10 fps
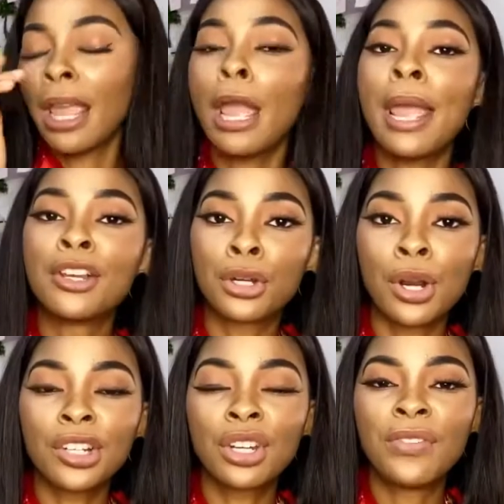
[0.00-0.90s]

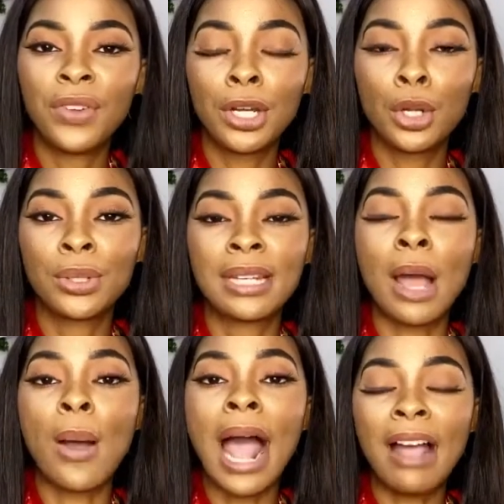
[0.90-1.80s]
Introduction videos
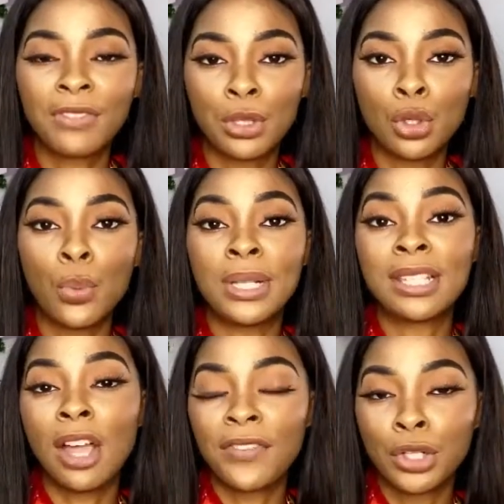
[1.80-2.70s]
now have to do with
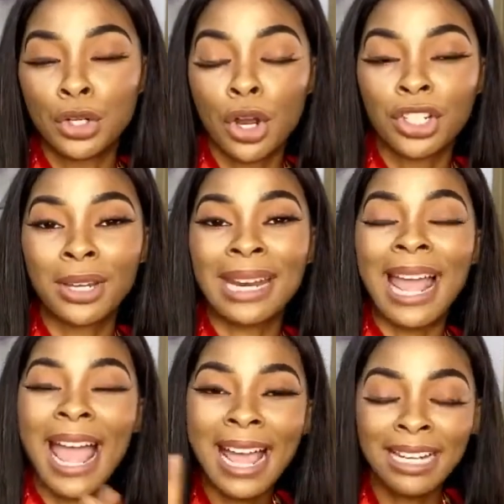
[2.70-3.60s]
self-introduction
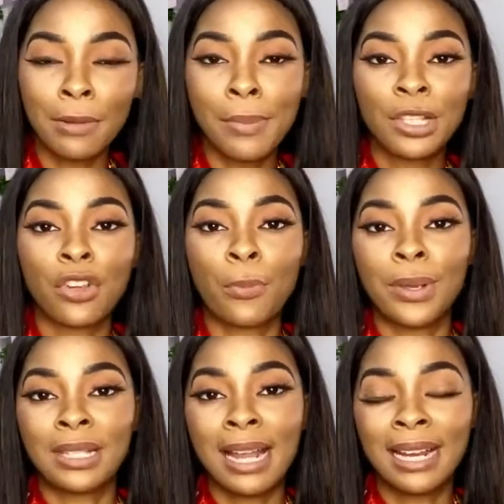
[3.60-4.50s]
and a mix of
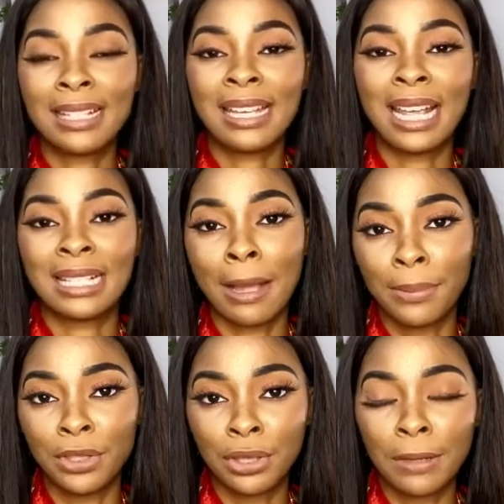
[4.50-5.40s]
personality
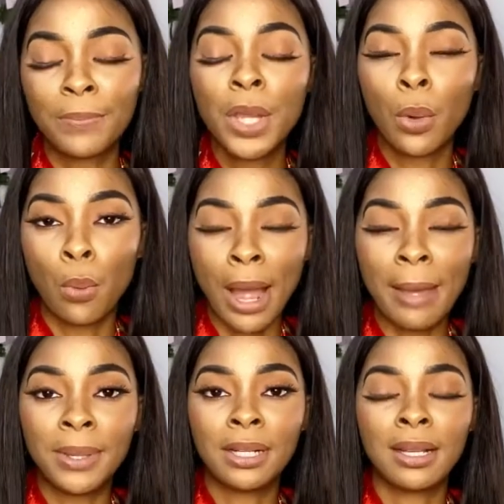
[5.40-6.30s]
establishing. Why?
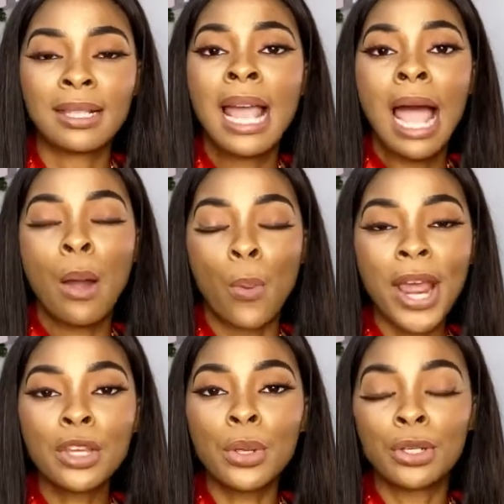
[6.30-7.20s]
Because
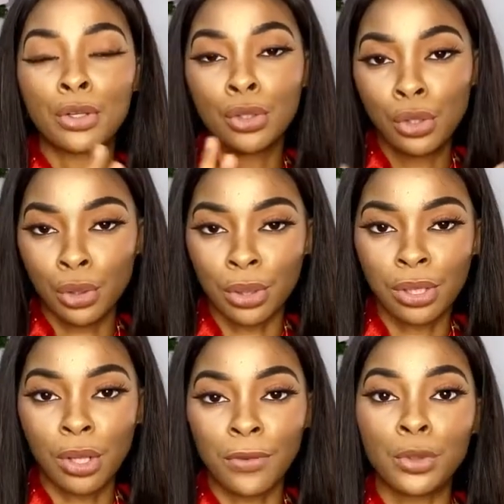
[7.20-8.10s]
when you introduce
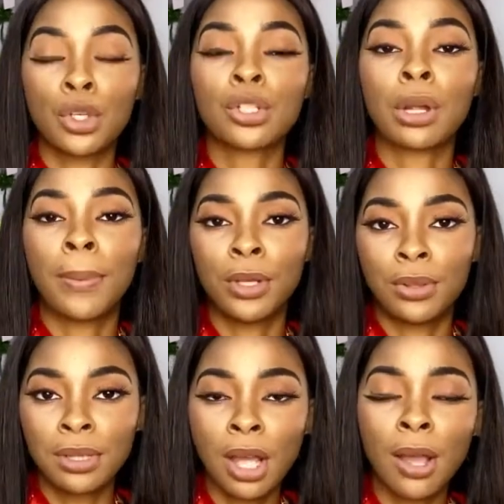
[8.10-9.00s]
yourself, you just talk about
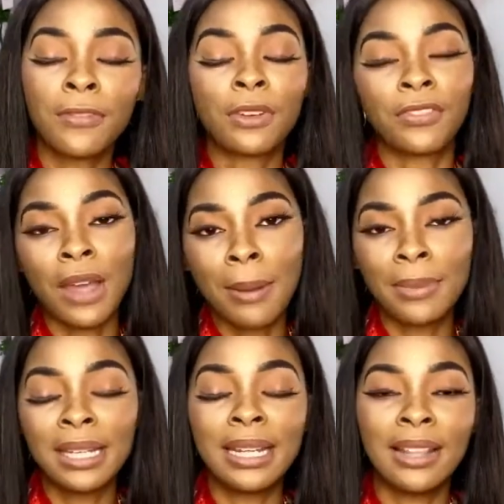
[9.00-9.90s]
yourself, your
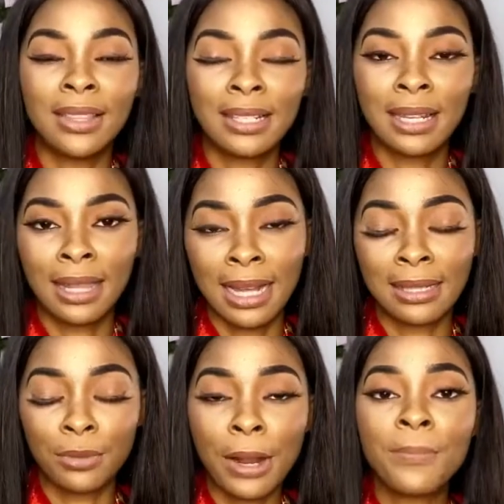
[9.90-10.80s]
family, and this and
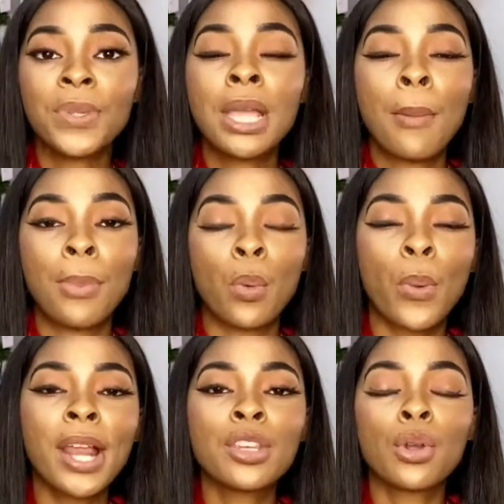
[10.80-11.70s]
that, right? But
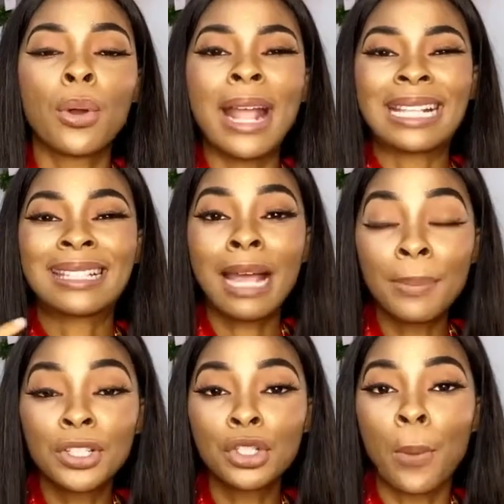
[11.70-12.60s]
when you're
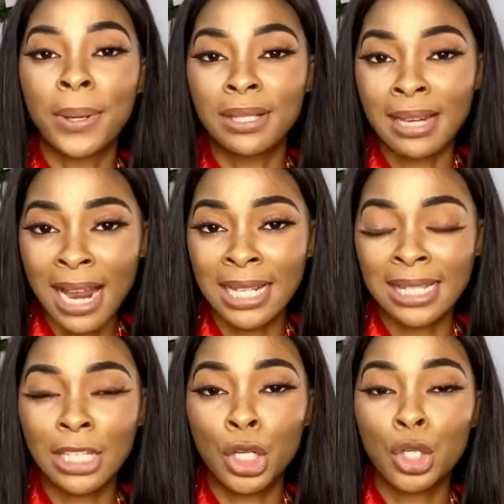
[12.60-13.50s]
establishing your
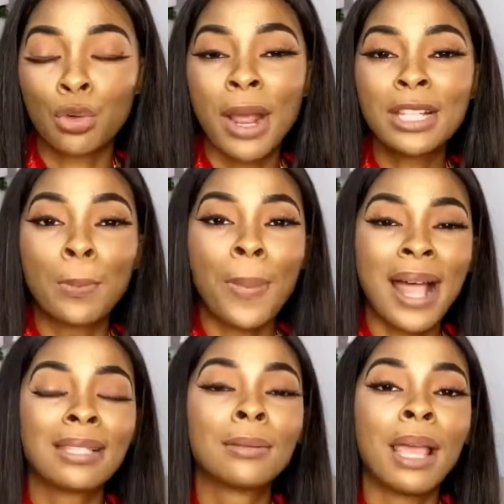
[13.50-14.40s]
personality, you're trying to
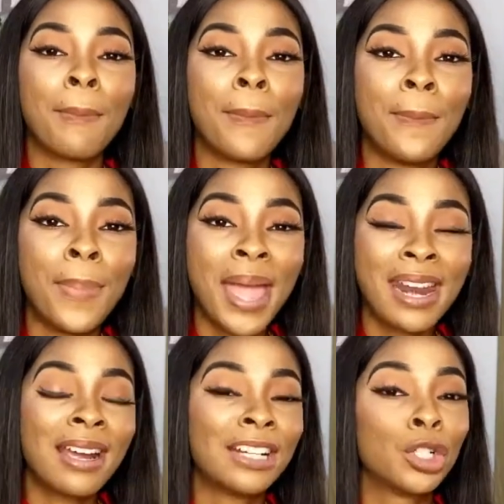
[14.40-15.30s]
pass a better
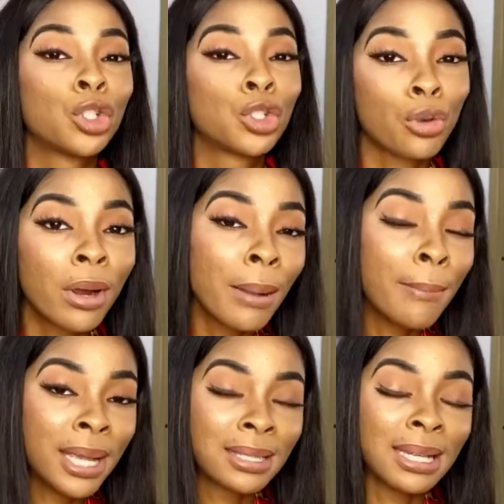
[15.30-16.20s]
and a stronger
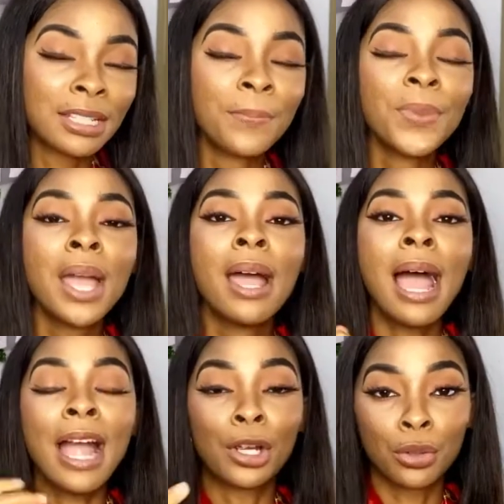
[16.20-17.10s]
message
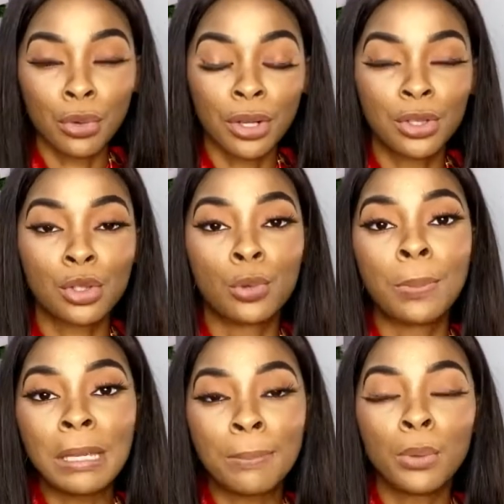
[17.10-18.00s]
across to
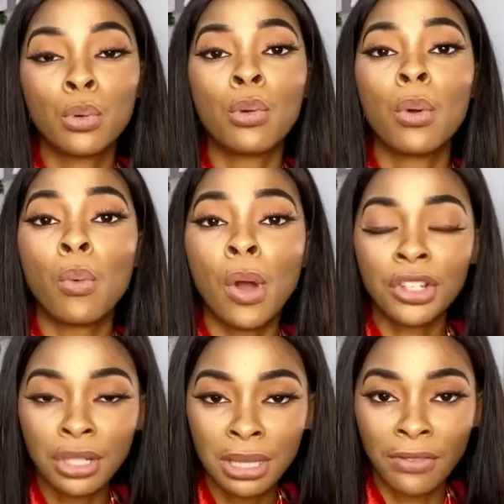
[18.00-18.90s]
people who are
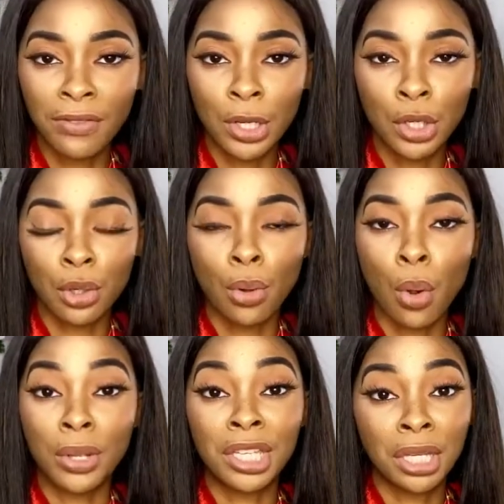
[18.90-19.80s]
watching the video
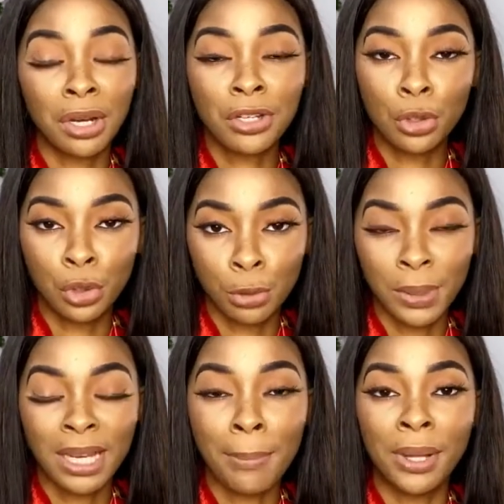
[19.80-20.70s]
or hearing you
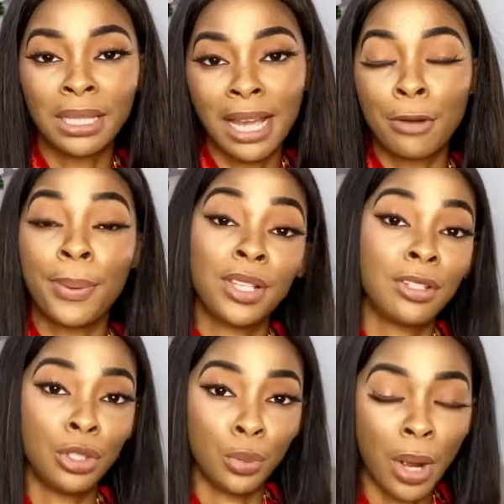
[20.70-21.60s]
speak about the kind of
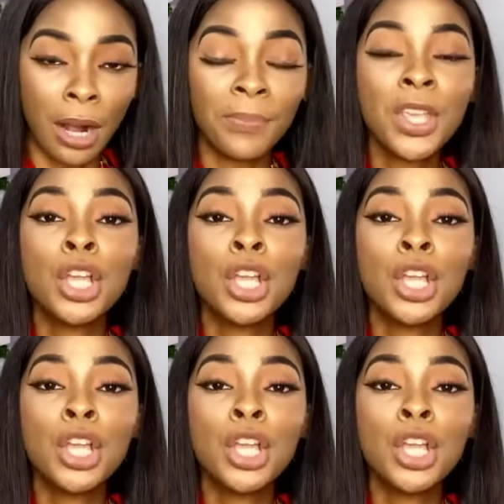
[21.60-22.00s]
person you are.